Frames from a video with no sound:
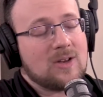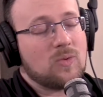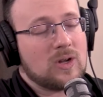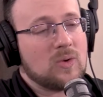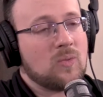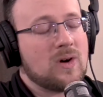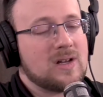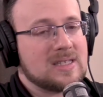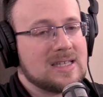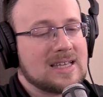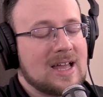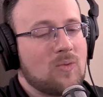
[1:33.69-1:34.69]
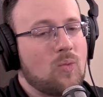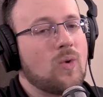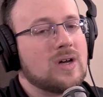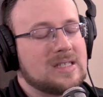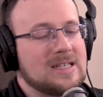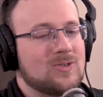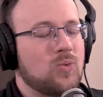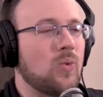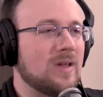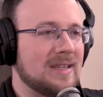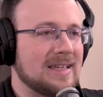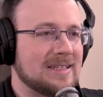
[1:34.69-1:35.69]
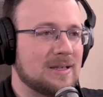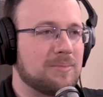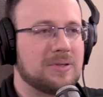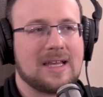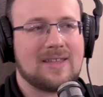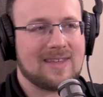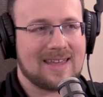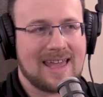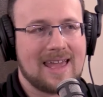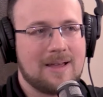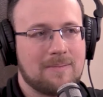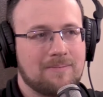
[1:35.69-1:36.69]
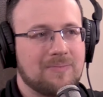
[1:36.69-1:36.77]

what it was is I wasn't willing to play the game.